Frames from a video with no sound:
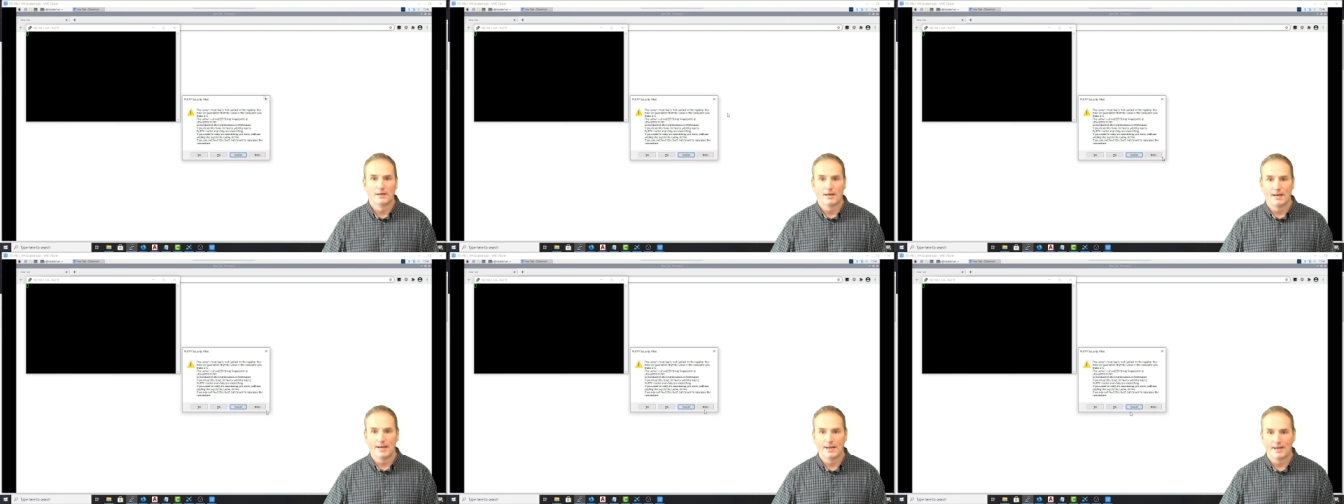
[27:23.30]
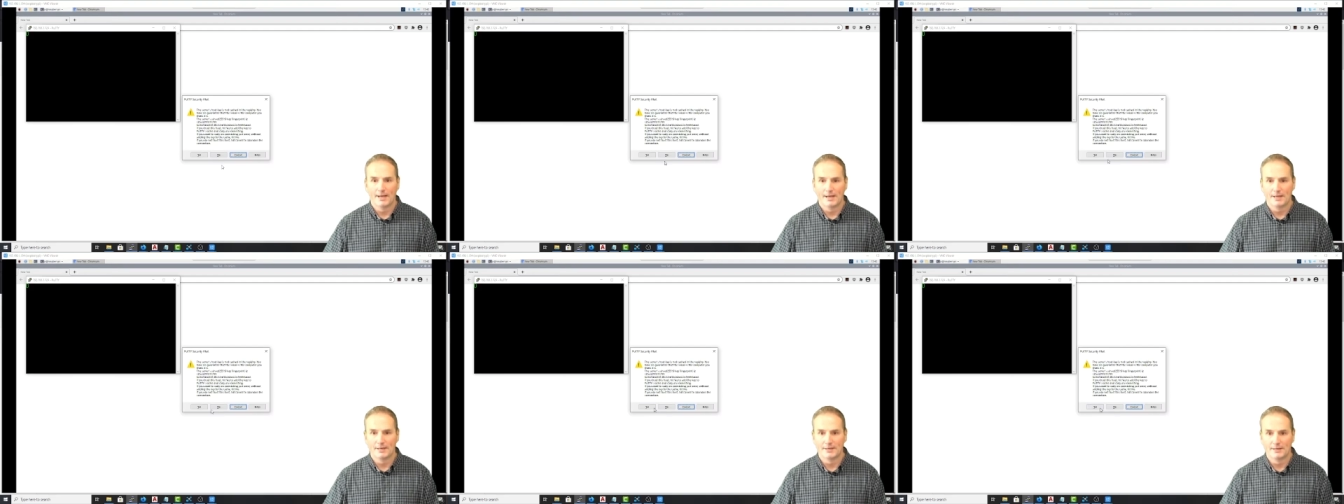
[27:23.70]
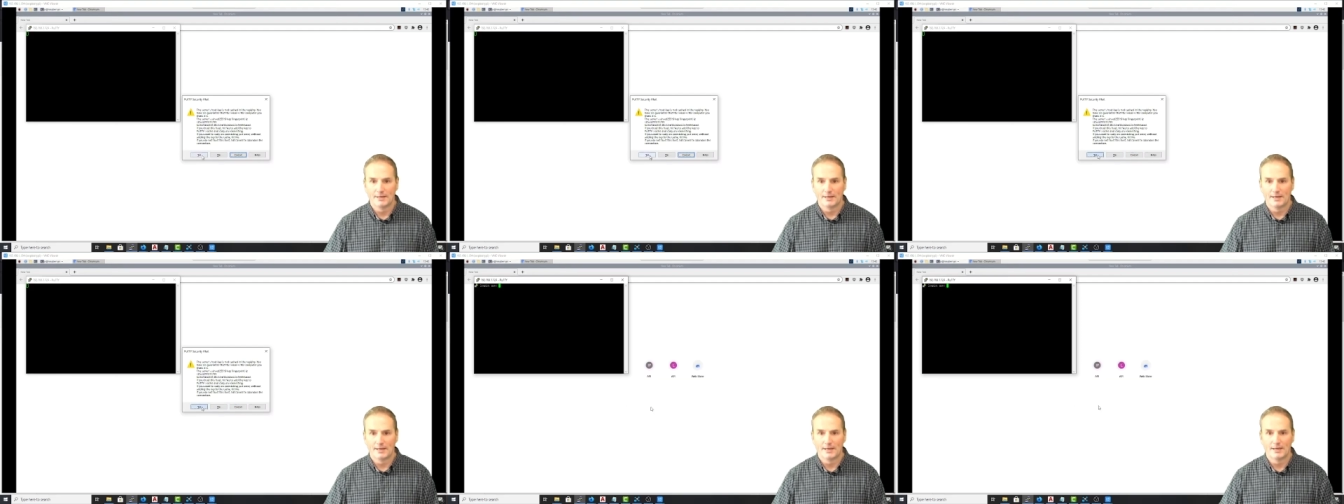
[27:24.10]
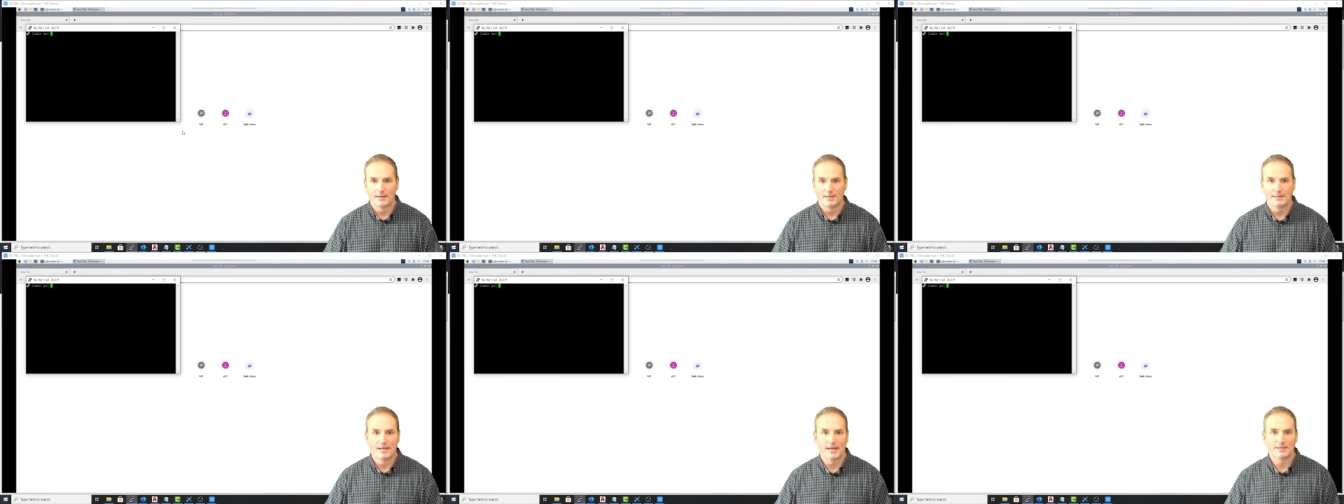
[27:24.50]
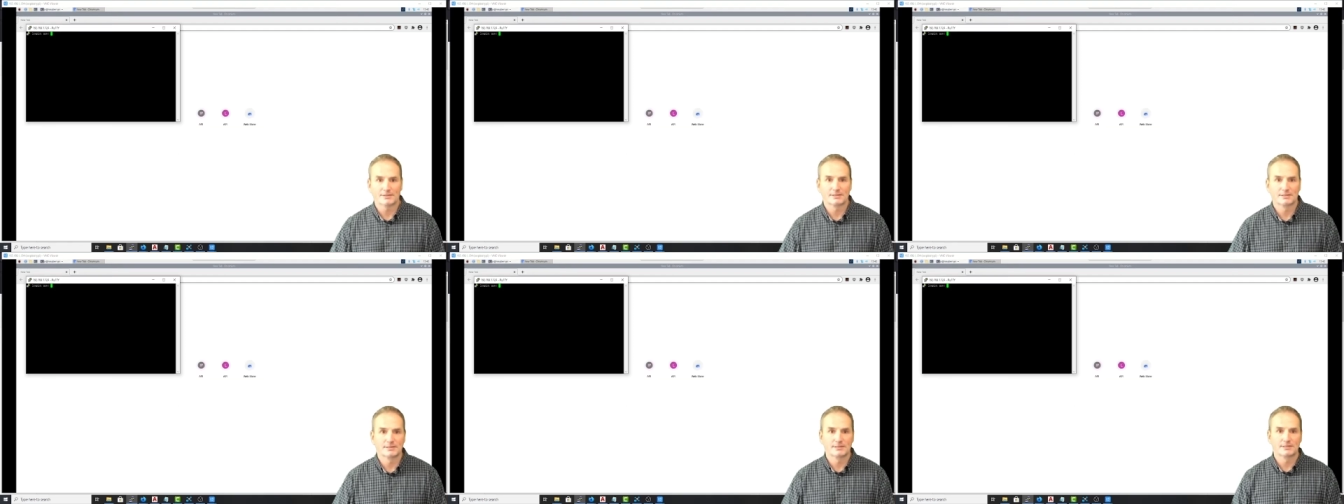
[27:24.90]
And
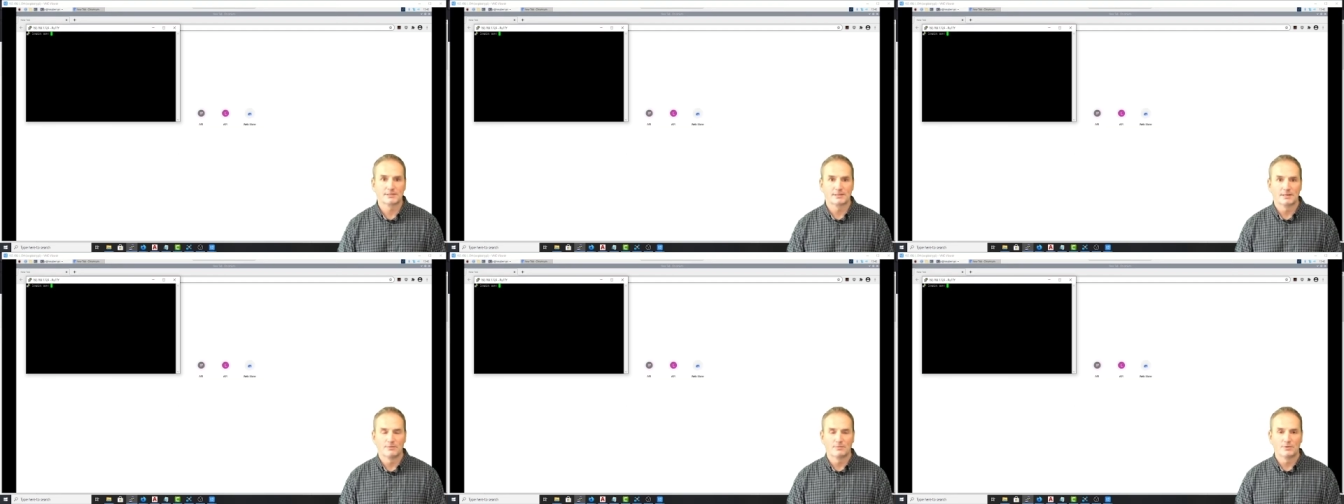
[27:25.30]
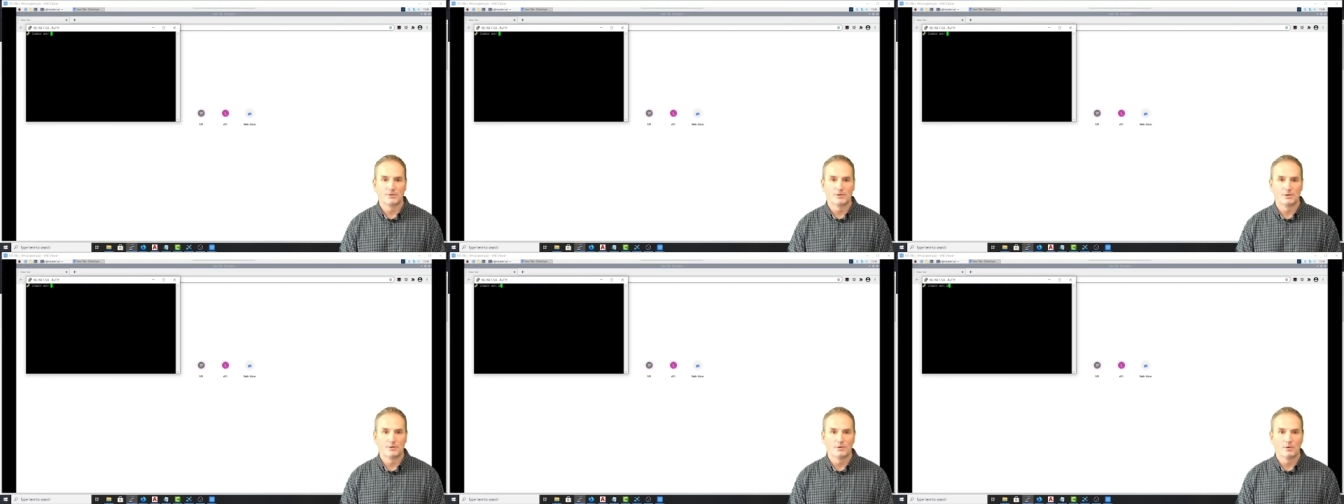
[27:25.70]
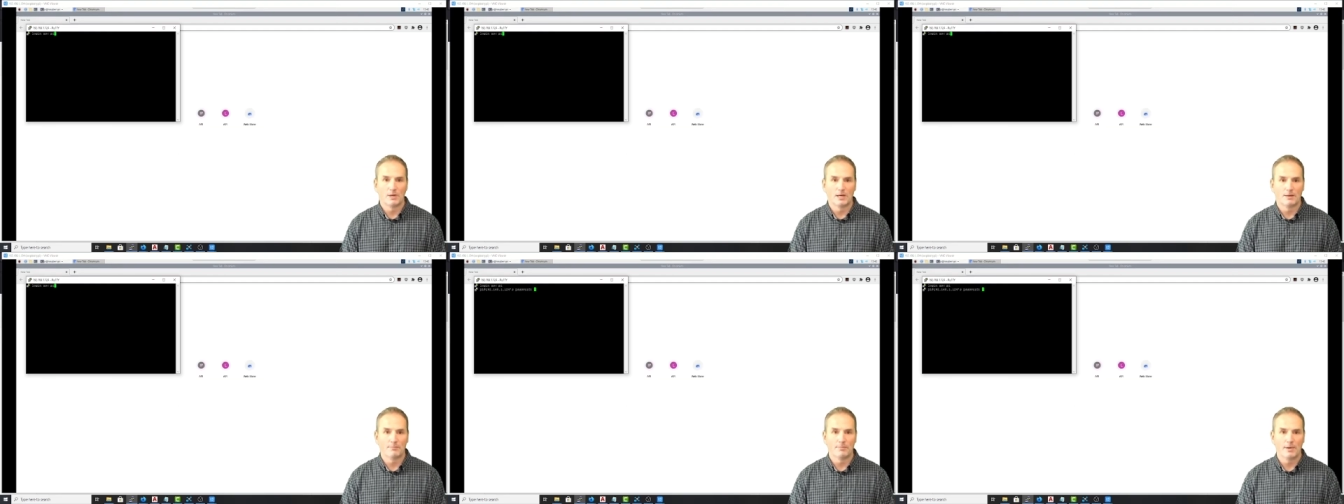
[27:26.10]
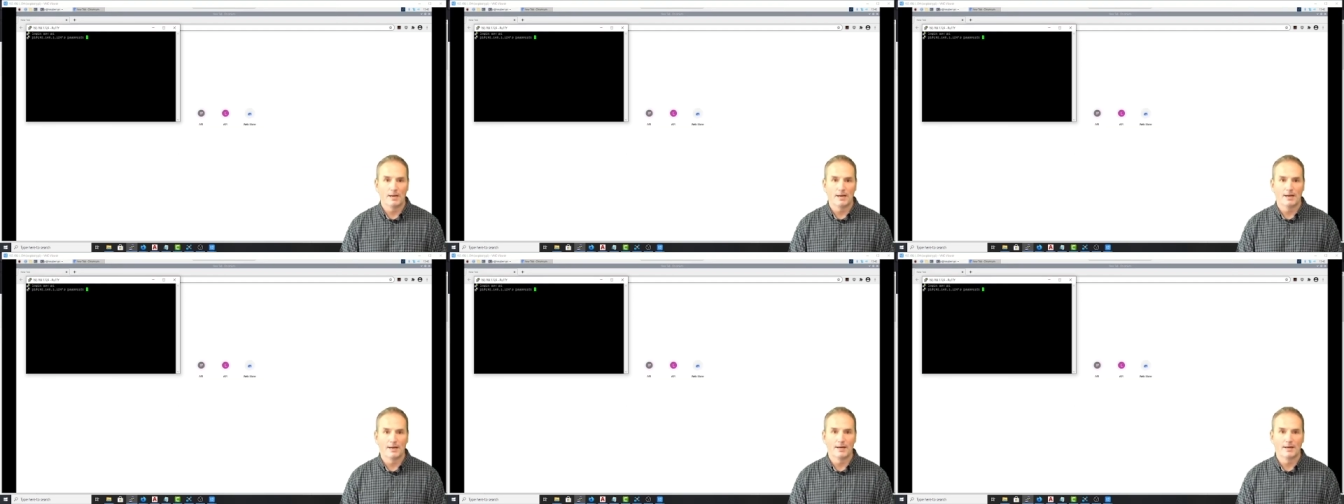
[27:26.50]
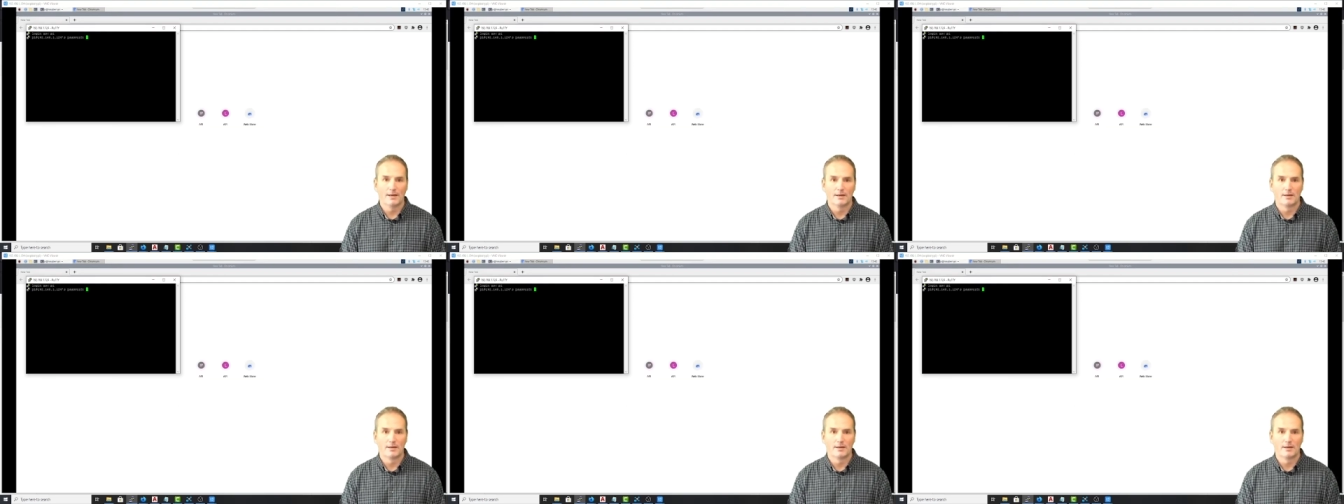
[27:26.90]
yes, we'll do Pi,